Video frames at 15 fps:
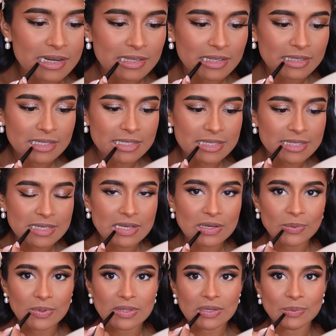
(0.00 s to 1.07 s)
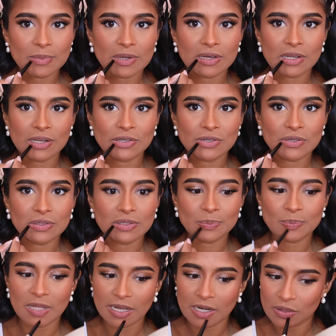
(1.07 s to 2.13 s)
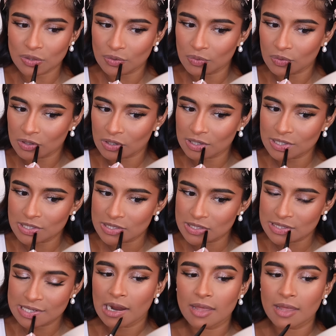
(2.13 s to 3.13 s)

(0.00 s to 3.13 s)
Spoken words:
I like to stay within my natural lip line at the corners.